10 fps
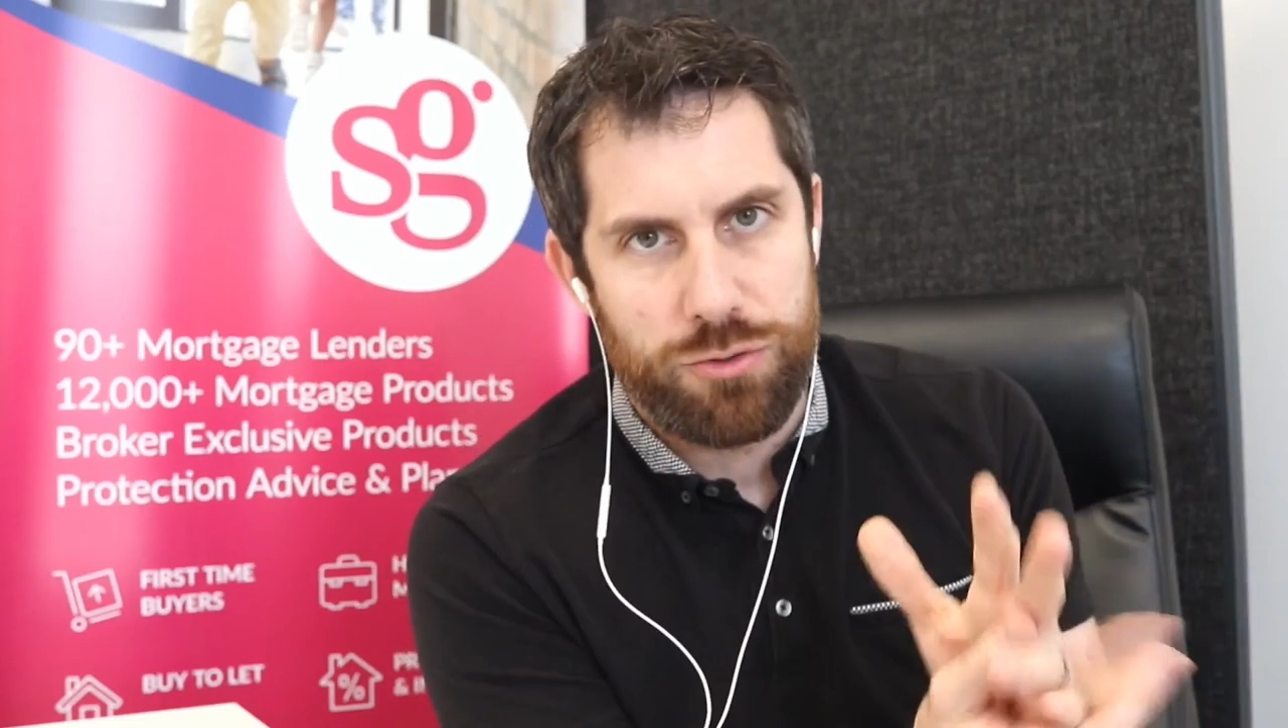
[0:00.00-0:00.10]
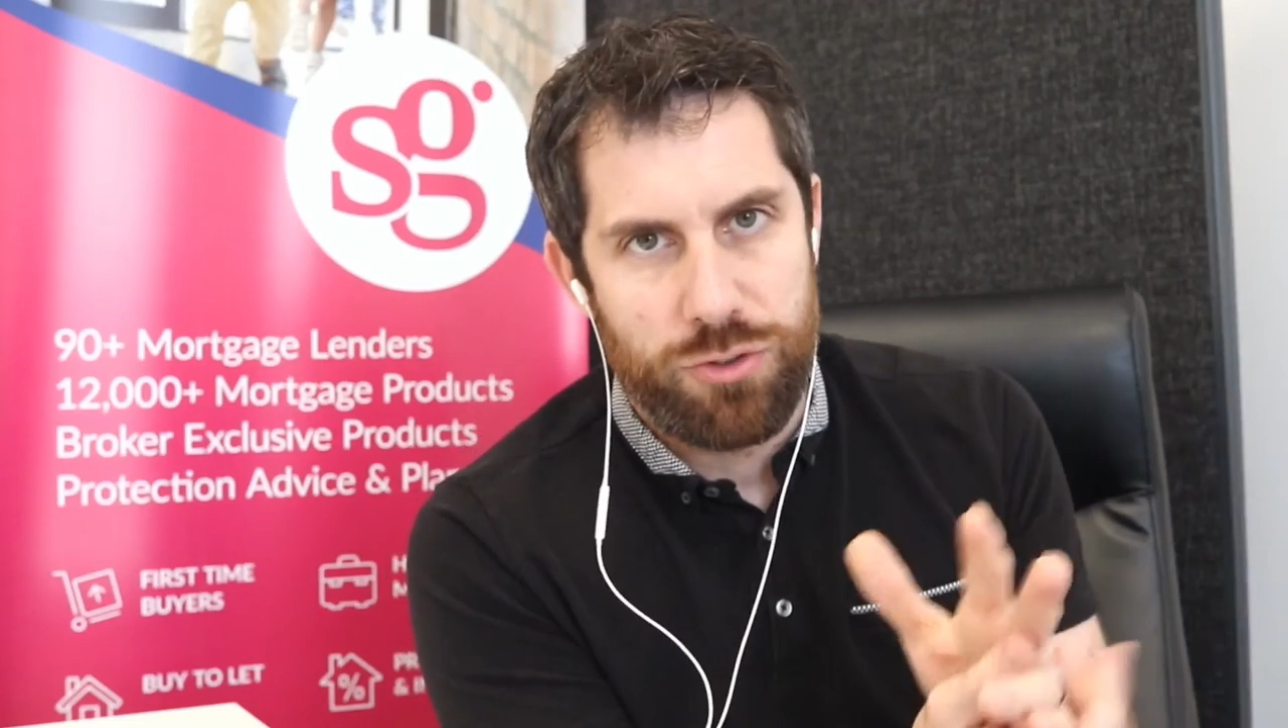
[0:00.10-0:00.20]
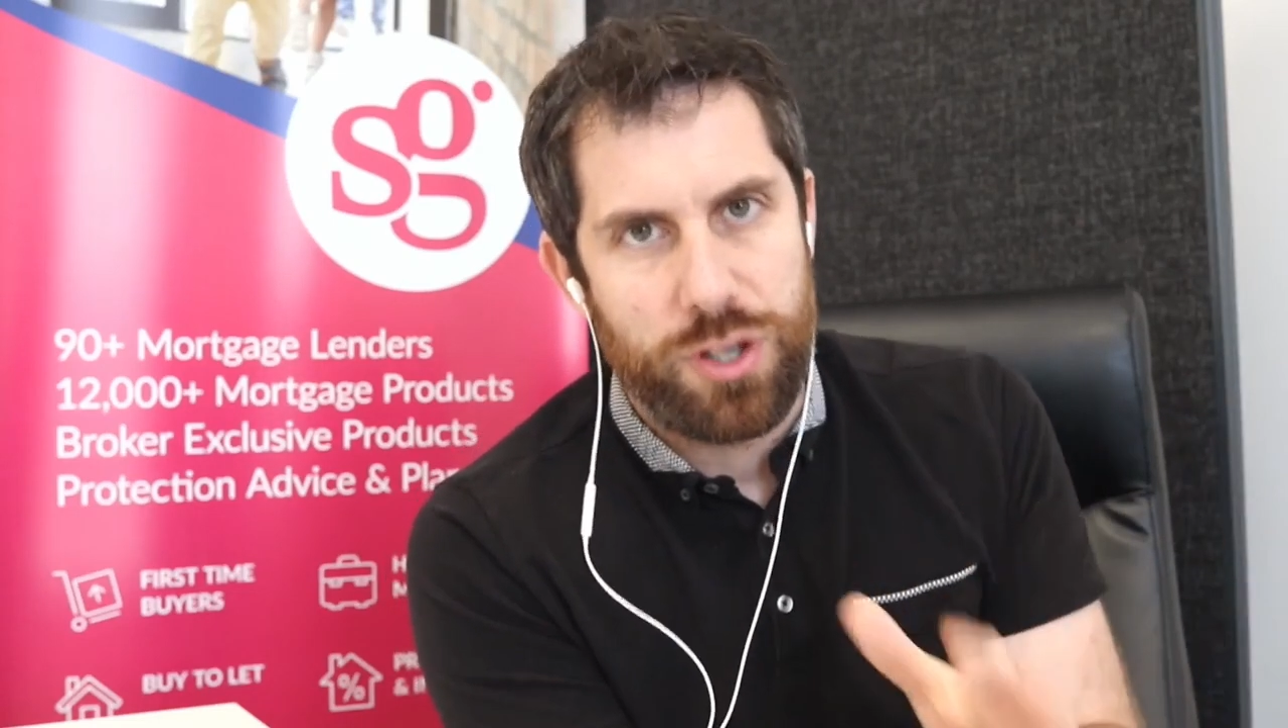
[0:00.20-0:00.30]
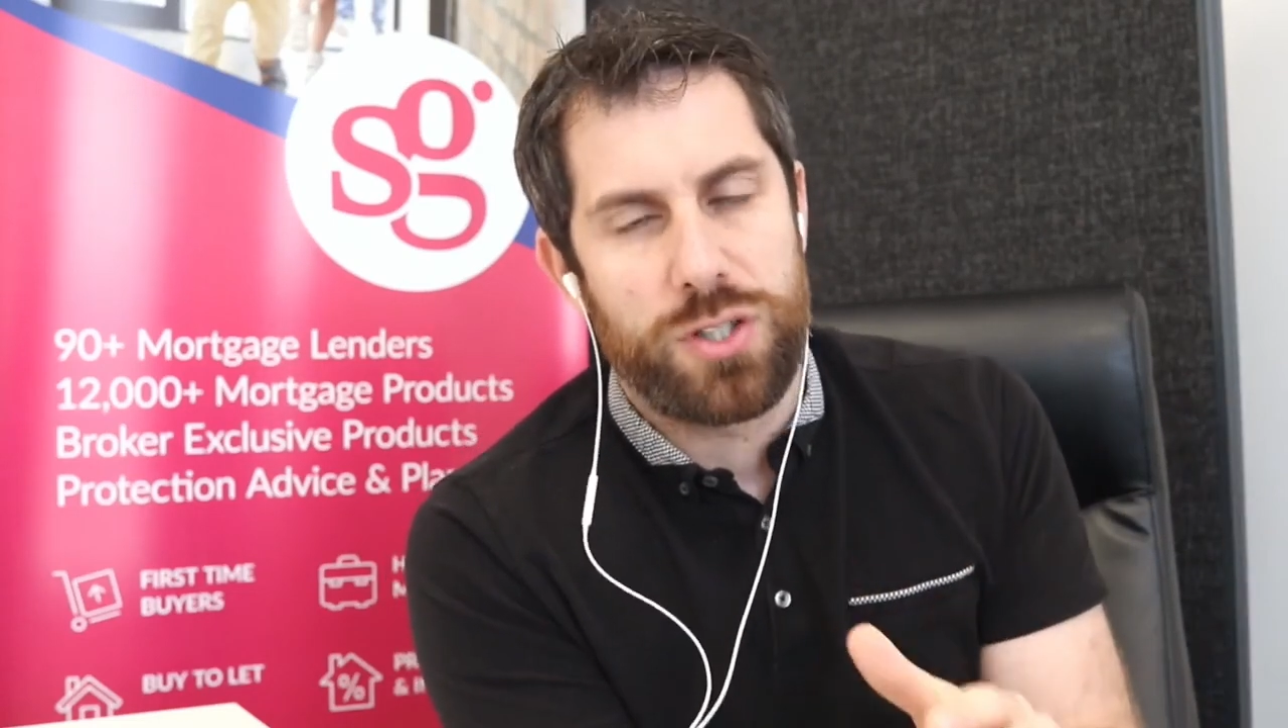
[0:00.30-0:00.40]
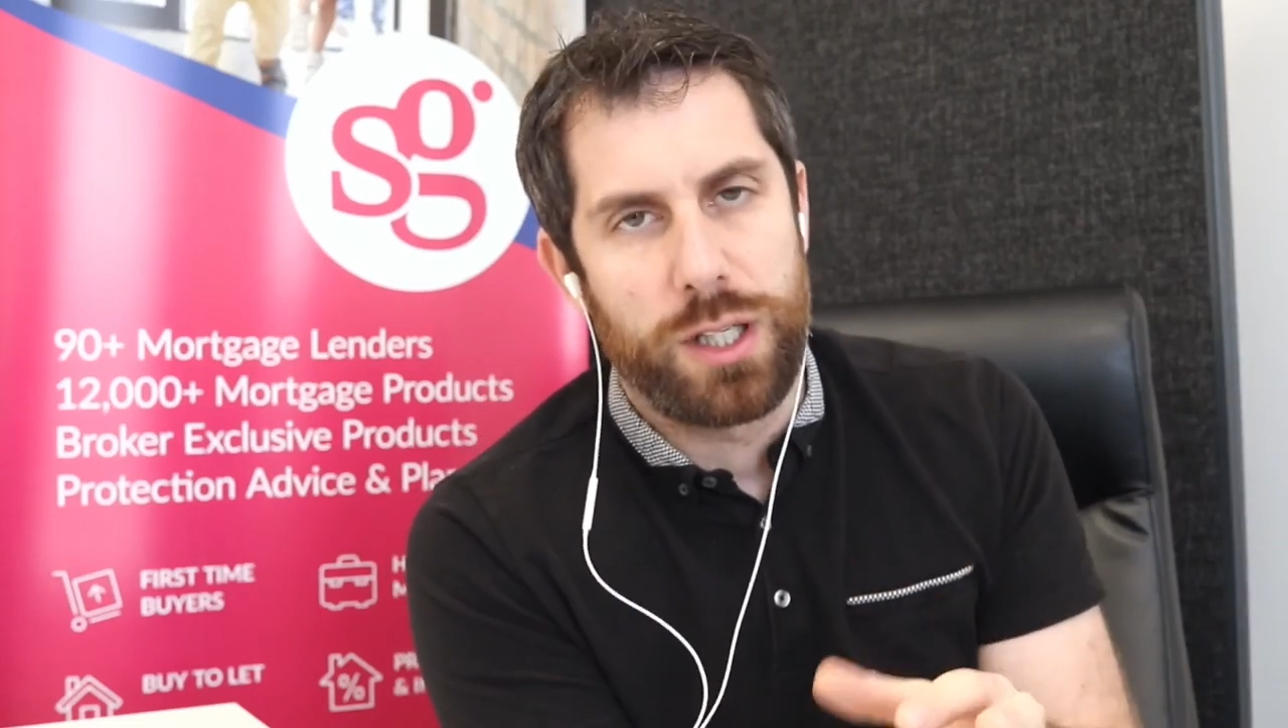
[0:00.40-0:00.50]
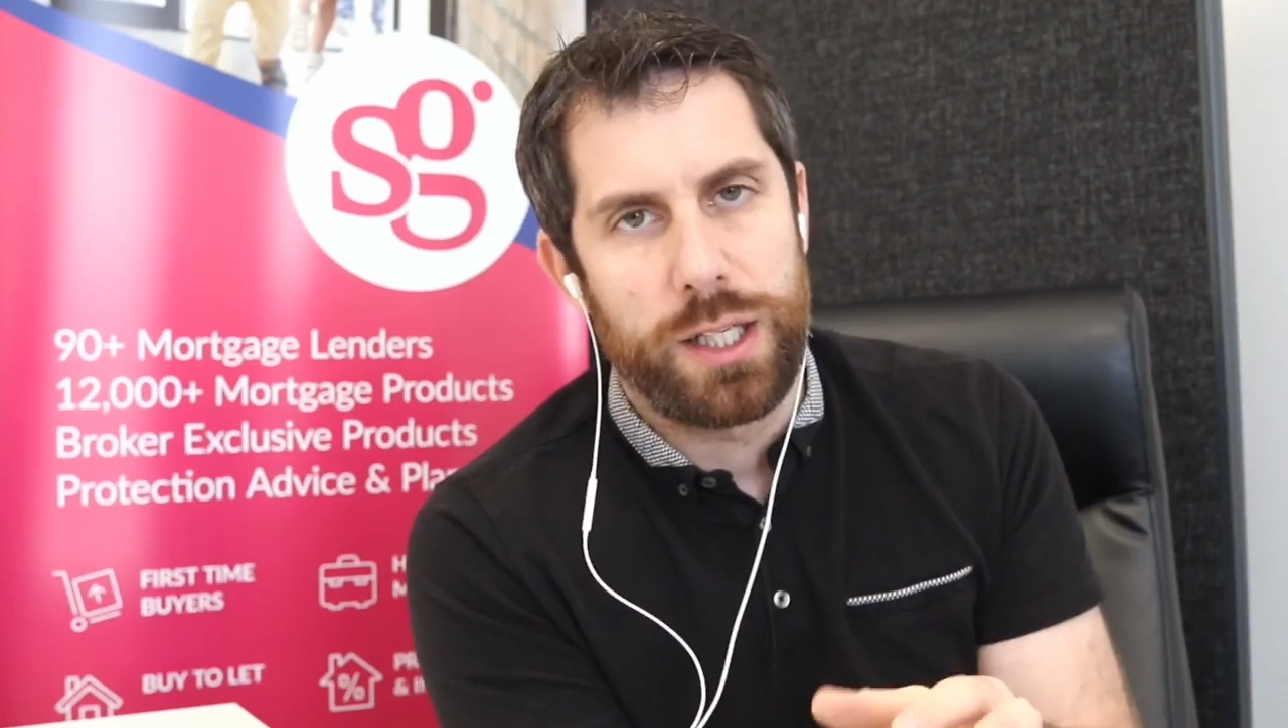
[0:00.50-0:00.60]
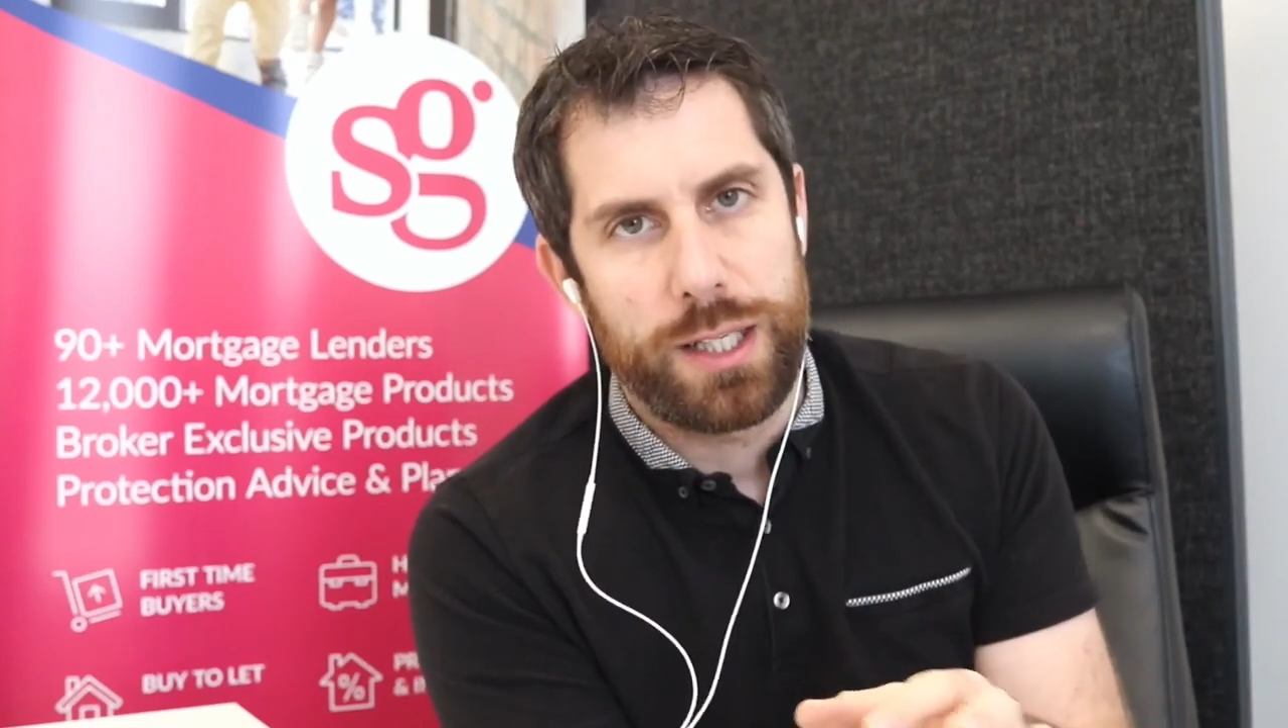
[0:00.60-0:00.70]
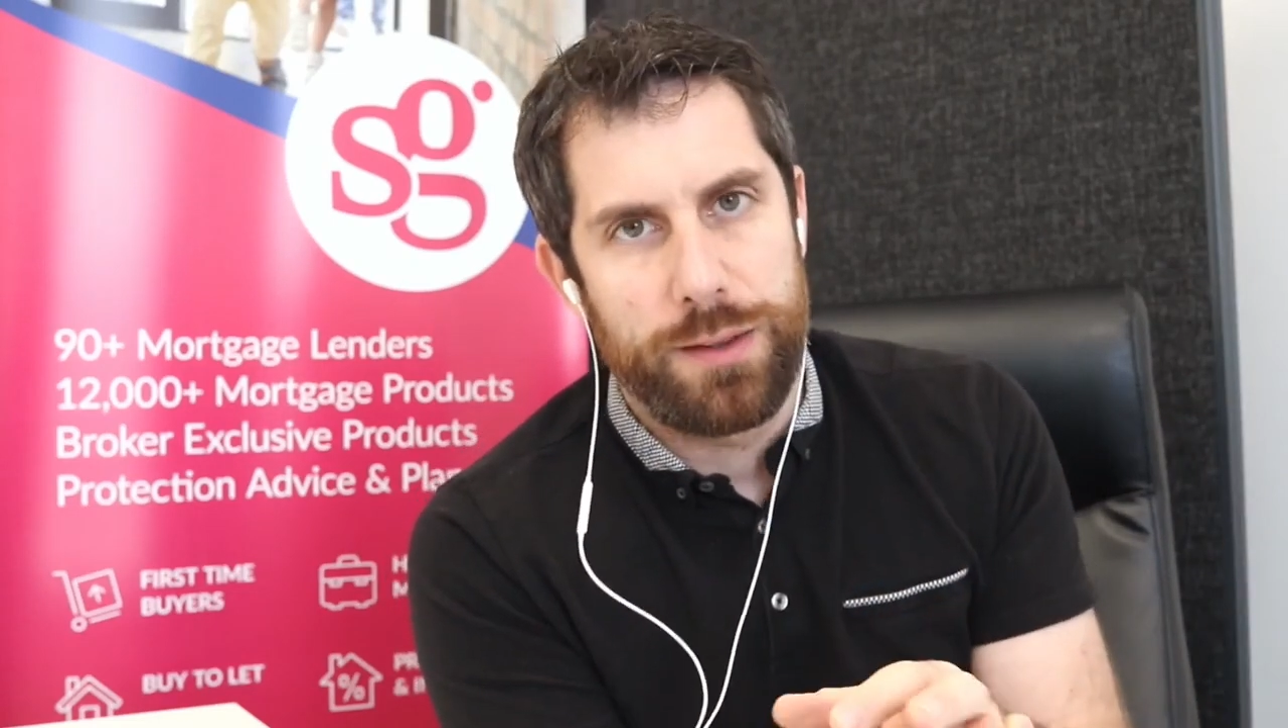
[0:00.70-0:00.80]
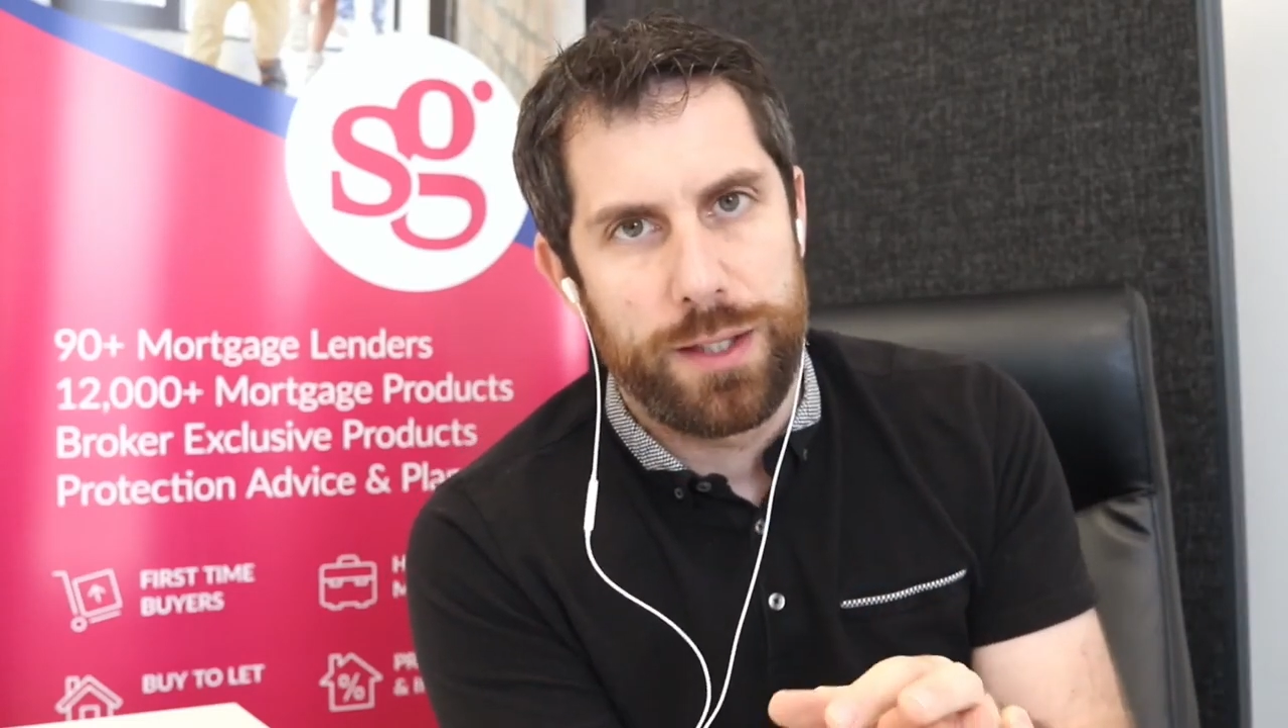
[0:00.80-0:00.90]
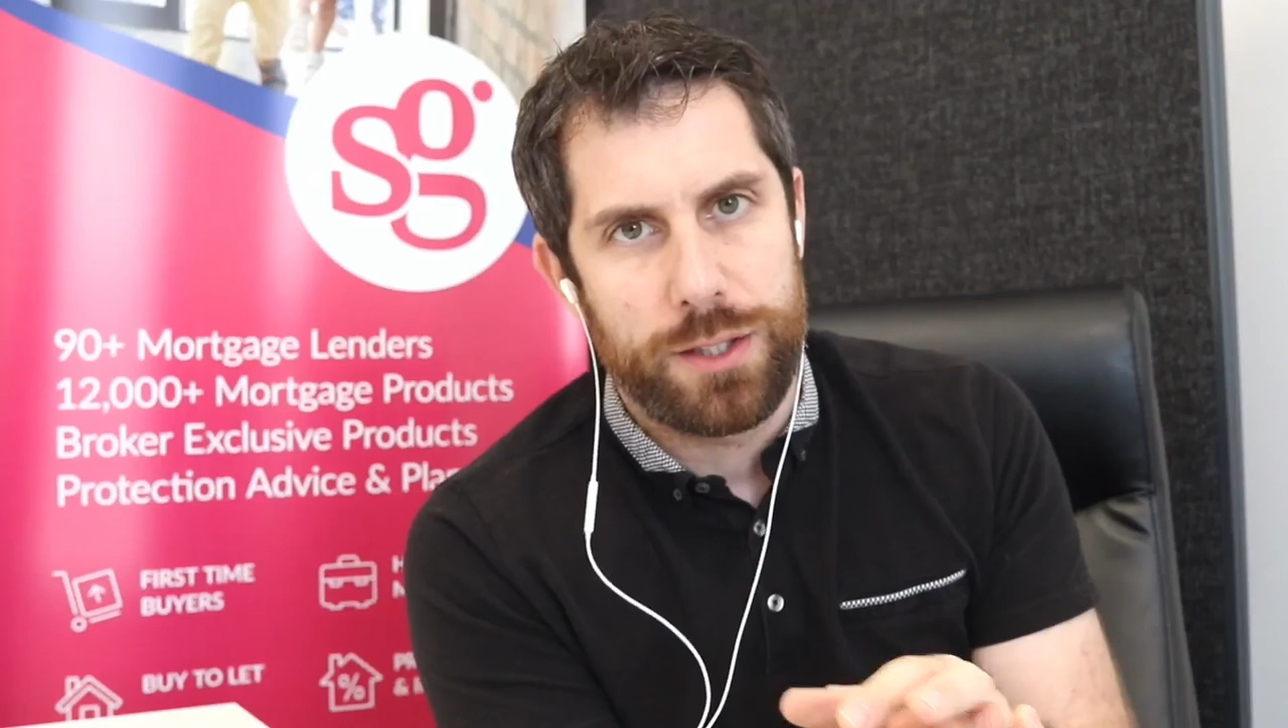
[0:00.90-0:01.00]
traditionally in the